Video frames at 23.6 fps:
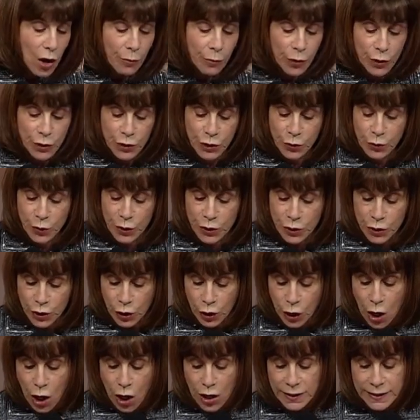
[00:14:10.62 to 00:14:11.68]
Pursuant to
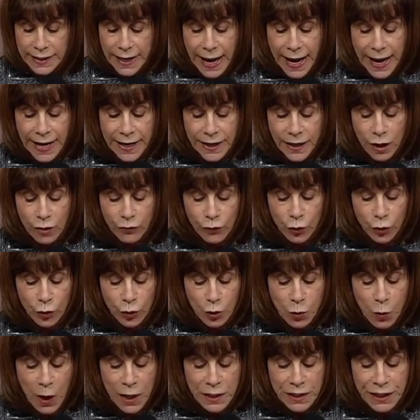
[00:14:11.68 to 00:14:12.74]
Clause 8 of Rule
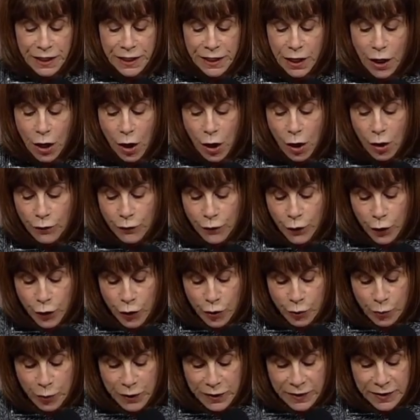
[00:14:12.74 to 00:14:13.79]
20,
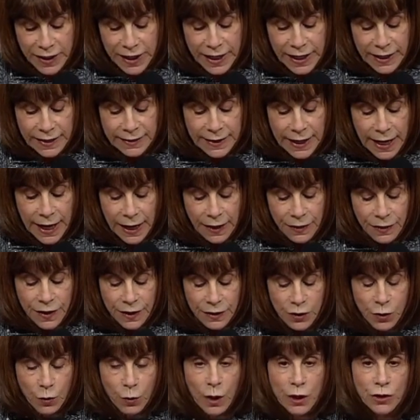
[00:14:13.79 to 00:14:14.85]
further proceedings on
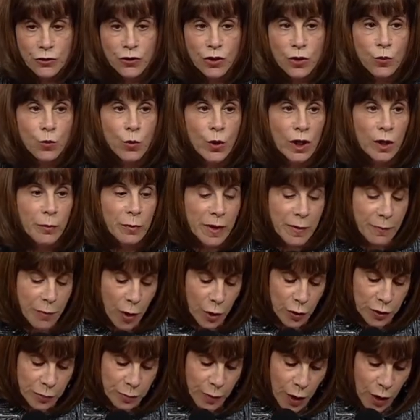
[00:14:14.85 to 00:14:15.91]
this question will be
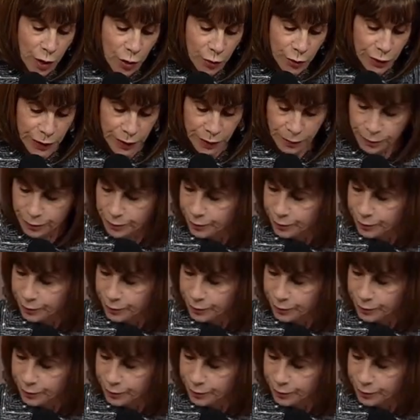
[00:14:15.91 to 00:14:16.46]
postponed.